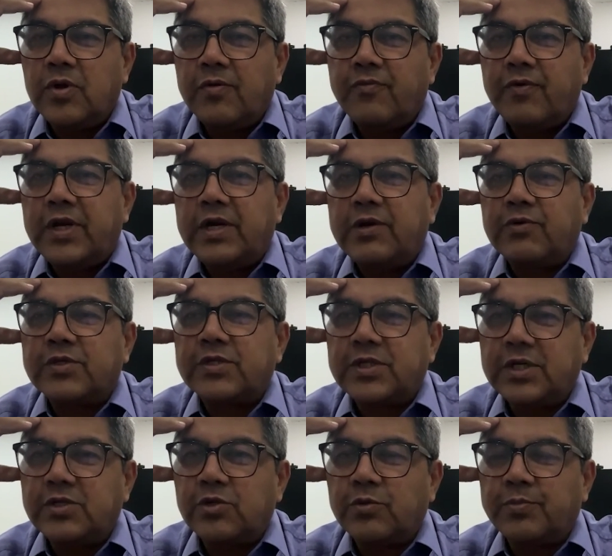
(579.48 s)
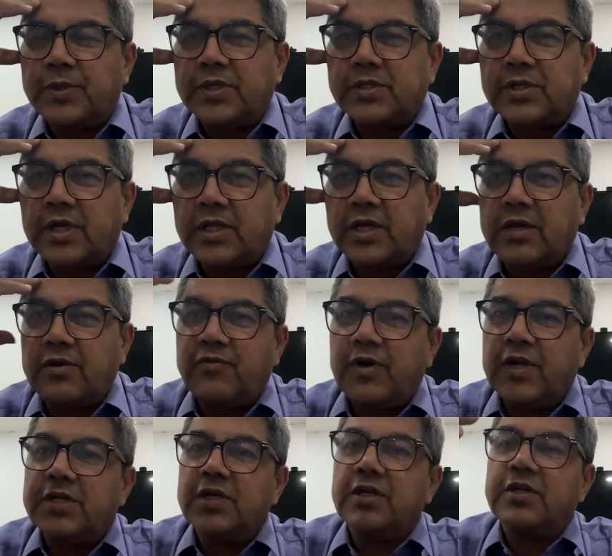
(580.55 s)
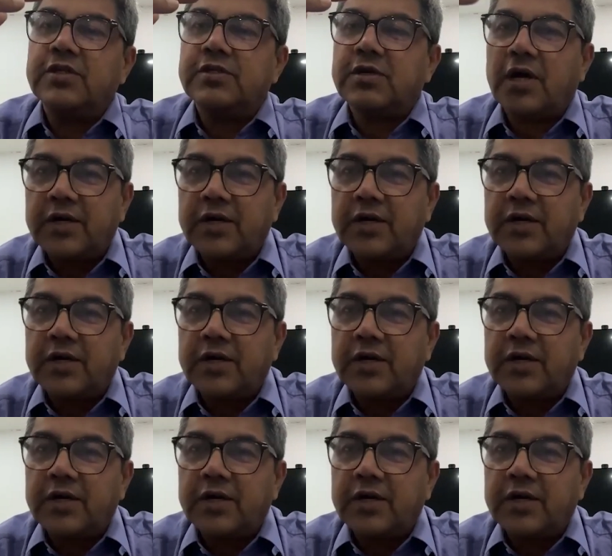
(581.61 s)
when it was 6 rupees, then the inflation is